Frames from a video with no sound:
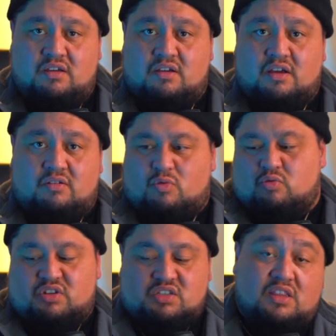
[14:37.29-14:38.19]

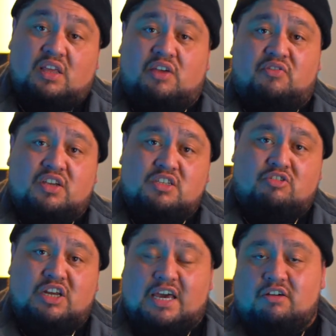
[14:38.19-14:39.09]
Well, this is in the
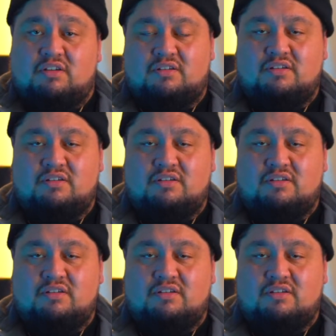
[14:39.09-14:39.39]
FX3 now,